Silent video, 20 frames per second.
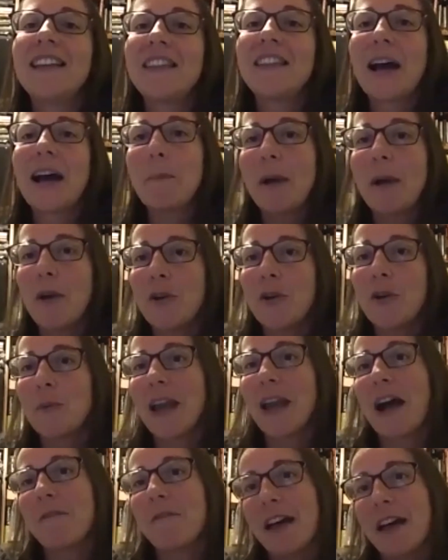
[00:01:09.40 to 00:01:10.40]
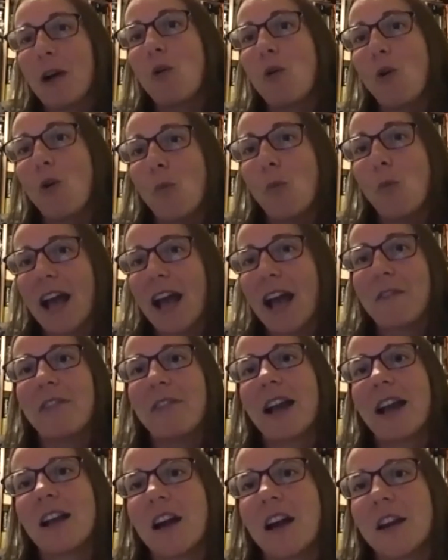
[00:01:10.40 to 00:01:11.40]
that power, we have that hope, we have
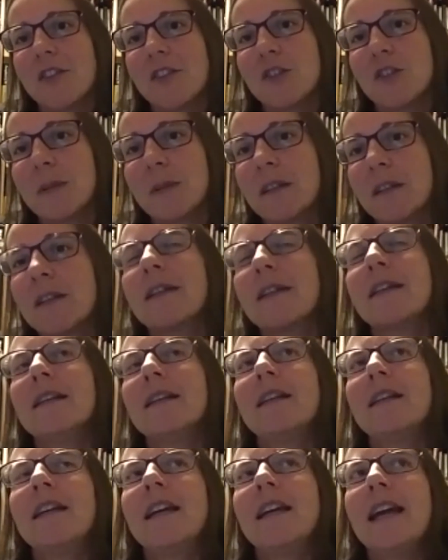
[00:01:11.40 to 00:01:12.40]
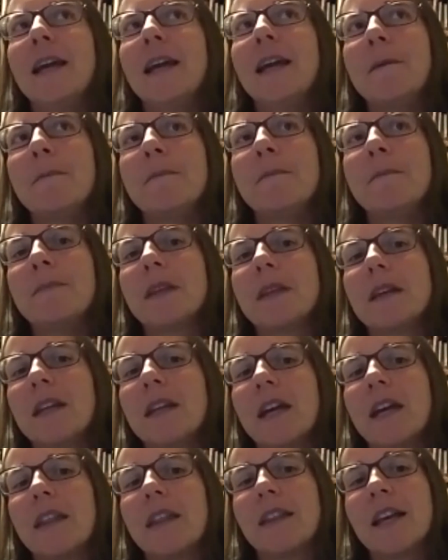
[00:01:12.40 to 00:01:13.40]
that encouragement. And
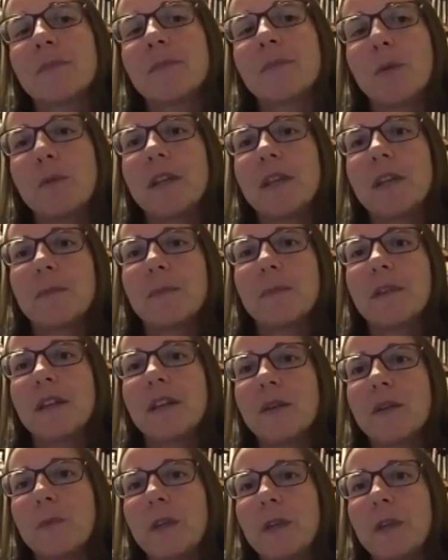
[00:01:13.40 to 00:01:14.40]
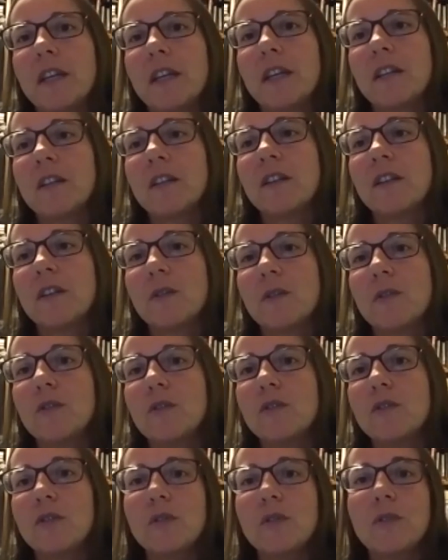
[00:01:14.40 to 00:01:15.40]
I think that's probably something that we can
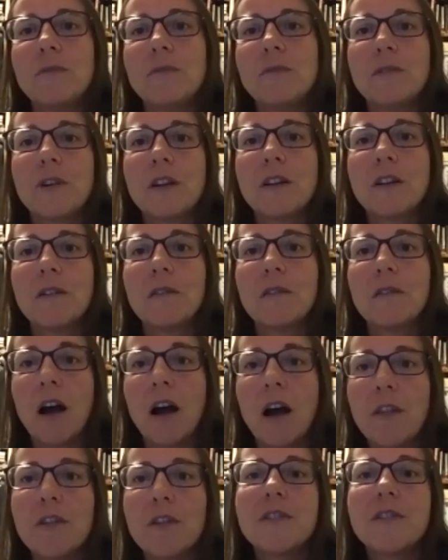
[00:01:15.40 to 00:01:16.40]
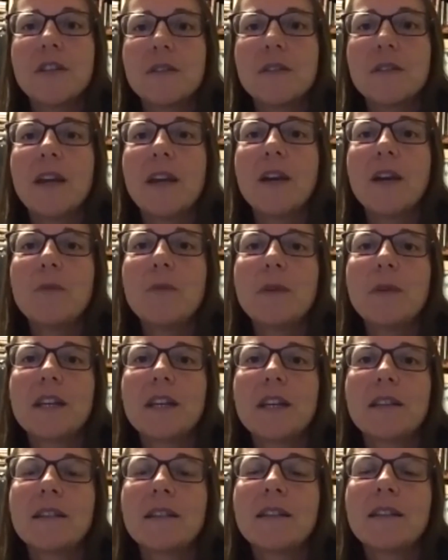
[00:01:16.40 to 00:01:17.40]
do for others as well. We
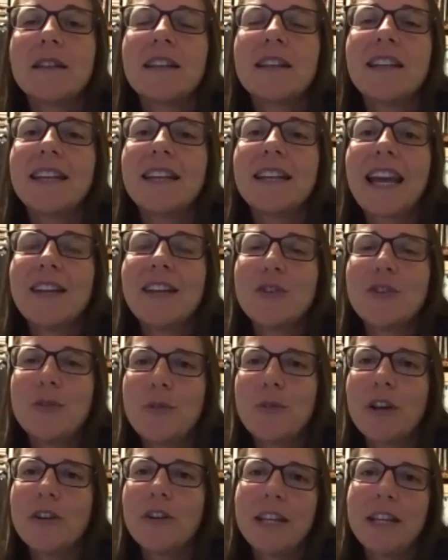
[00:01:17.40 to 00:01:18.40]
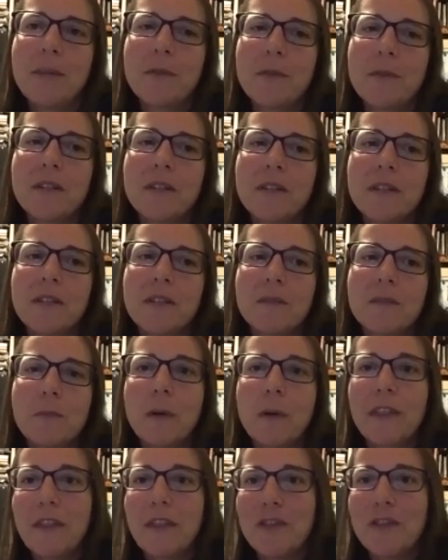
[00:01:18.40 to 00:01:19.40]
can get to know our neighbours
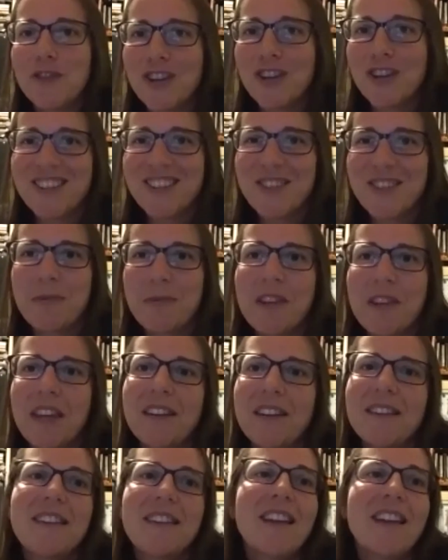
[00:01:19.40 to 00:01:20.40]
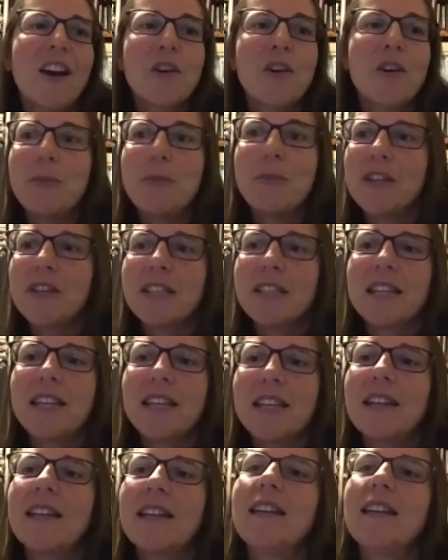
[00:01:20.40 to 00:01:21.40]
within the church, within our
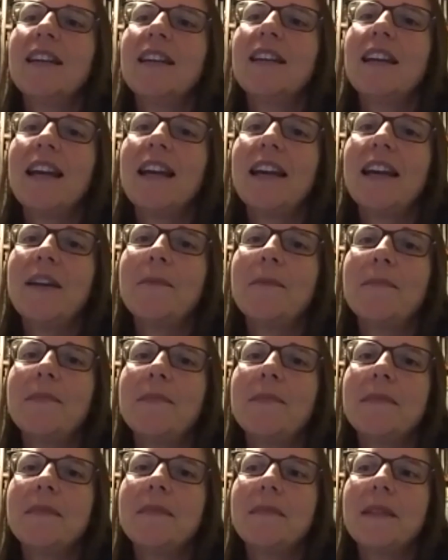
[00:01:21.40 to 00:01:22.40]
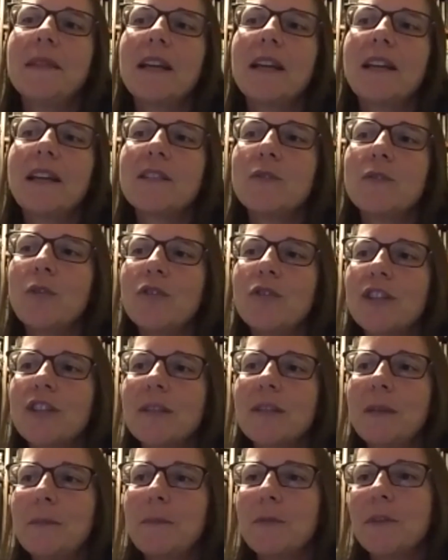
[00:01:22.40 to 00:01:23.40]
community. It's not
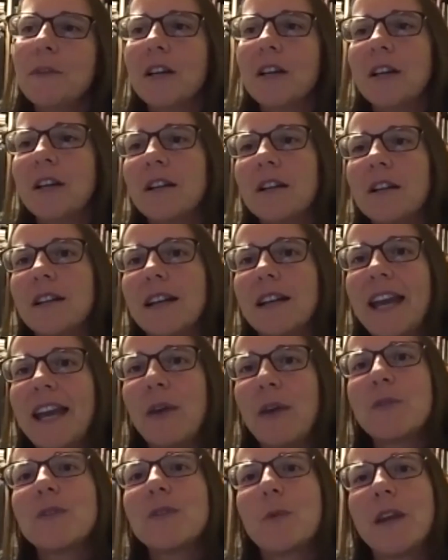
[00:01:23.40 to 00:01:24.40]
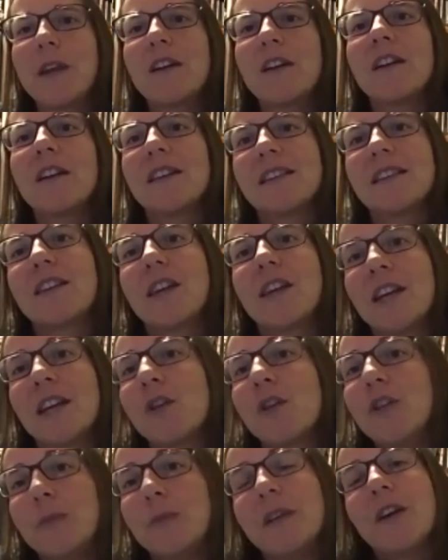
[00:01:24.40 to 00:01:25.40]
just people that are elsewhere. It
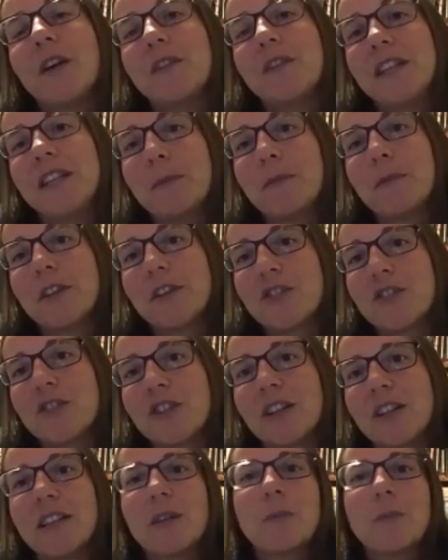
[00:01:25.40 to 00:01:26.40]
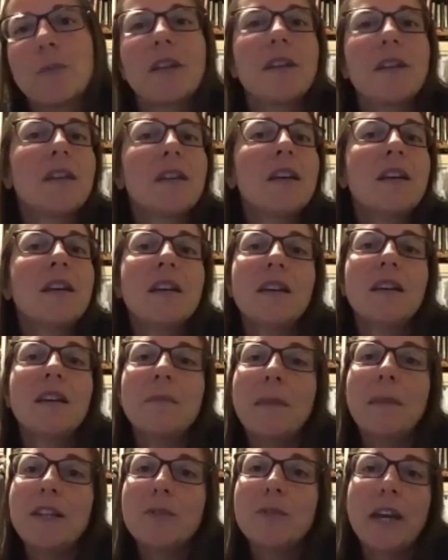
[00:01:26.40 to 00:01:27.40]
could be our neighbour that's struggling with
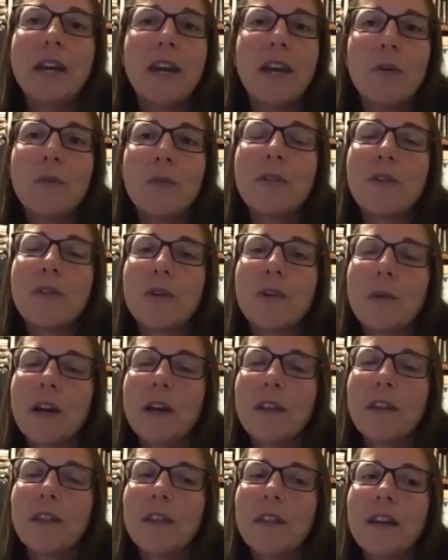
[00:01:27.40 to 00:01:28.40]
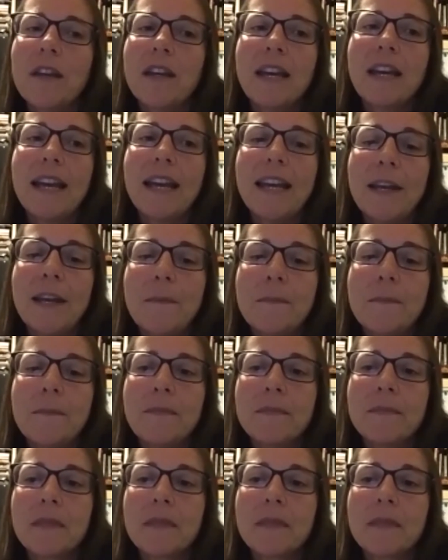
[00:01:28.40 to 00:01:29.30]
mental health or with you